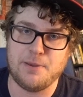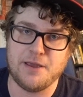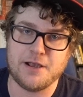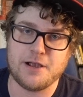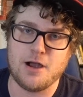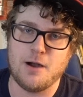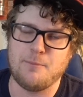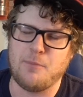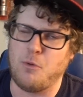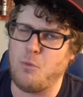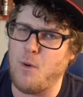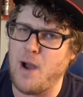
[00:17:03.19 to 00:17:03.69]
pick
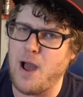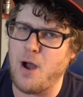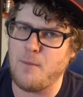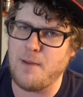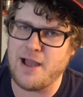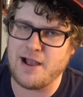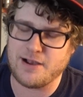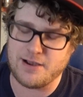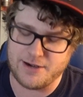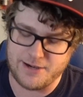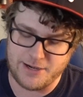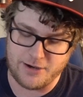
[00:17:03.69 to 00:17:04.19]
up a while
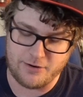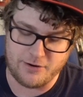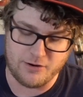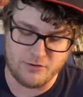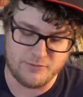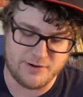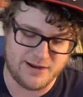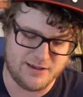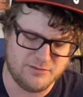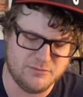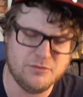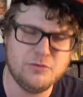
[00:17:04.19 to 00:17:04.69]
back on Arrow,
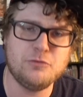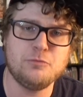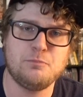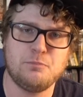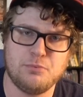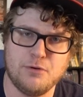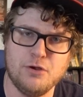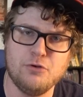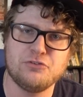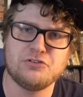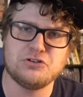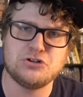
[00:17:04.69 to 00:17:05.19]
and it
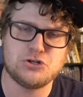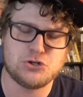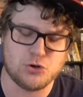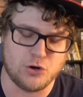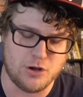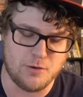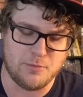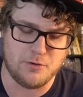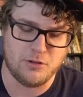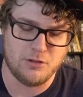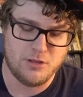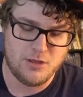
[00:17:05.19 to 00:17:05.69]
was
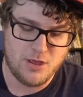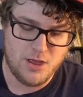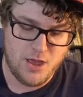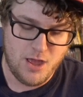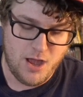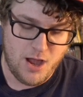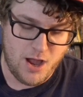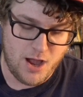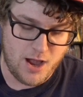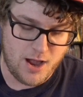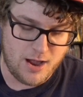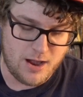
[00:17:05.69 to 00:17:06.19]
enjoyable.
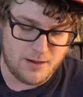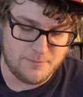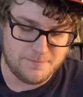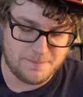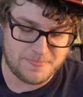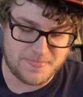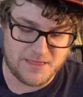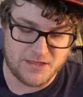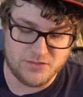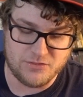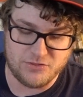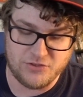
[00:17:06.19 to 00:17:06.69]

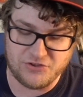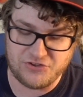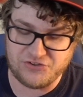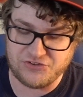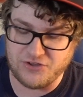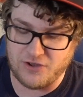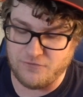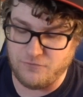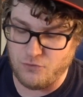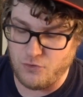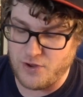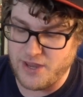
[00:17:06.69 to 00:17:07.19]
This
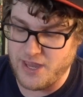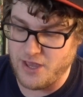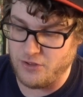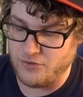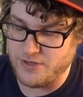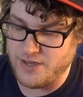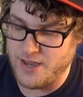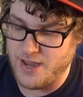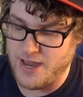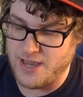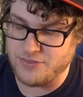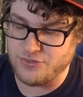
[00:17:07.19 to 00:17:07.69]
Stuff Will Kill
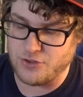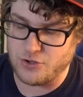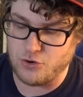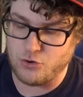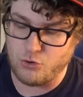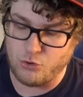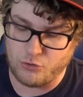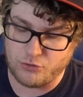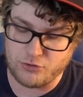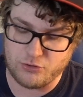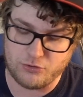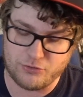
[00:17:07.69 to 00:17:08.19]
Ya and The
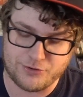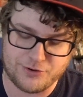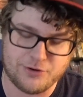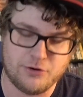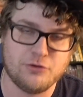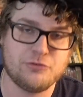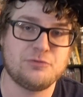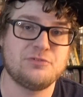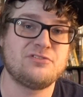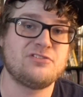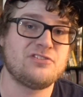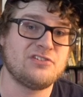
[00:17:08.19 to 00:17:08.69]
Gorgo
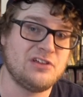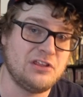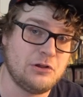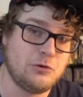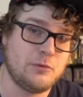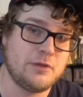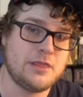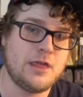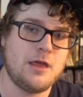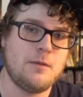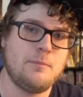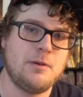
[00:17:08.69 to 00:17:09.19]
Girls, which is another
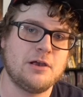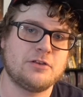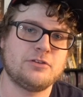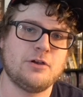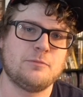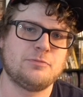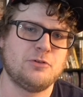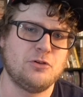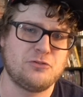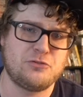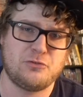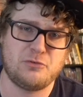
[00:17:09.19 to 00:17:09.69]
one that I picked
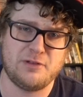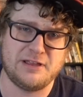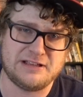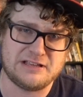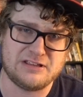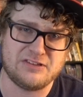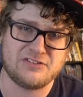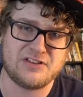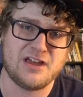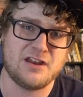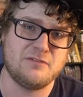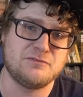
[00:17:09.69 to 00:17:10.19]
up. Those were like
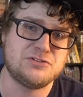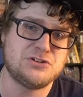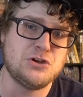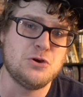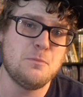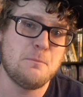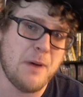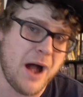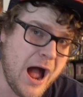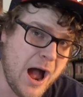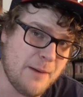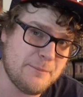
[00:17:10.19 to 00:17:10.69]
his kind of 2
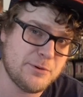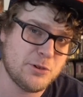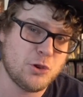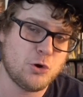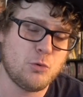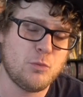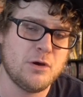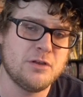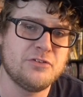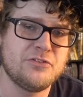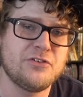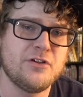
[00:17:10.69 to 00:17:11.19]
popular
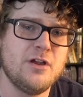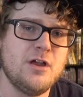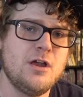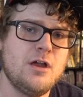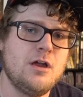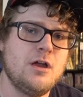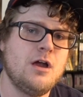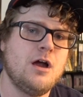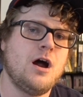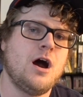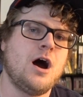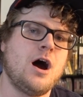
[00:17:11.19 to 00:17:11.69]
ones.
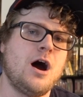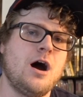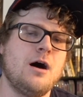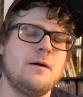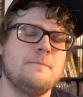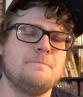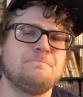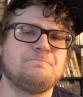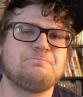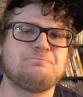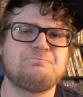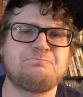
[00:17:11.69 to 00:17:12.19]

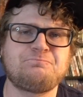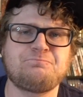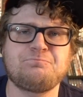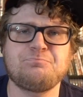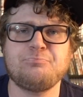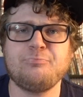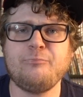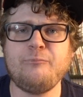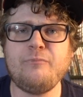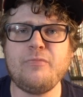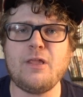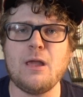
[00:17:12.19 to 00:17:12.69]

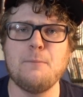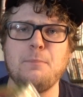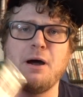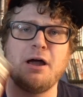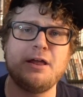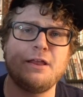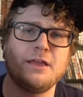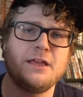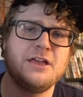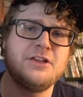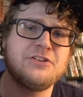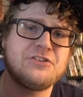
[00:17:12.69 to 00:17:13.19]

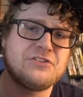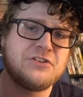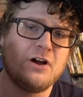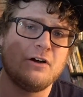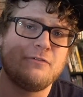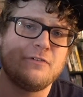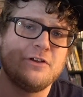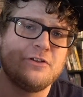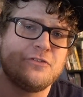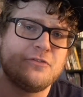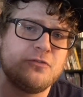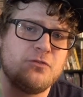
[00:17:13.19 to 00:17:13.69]
But his
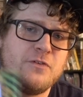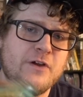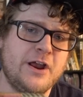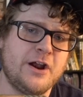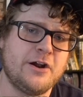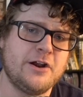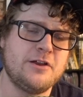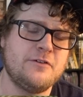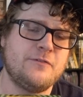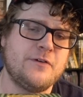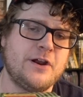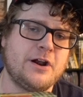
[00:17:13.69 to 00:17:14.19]
stuff is
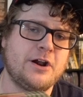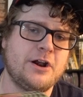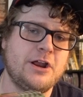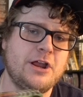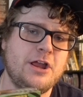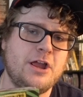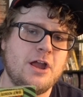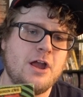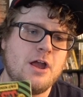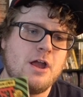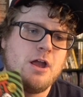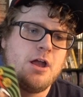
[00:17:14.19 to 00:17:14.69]
very,
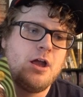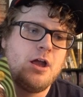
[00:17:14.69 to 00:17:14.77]
very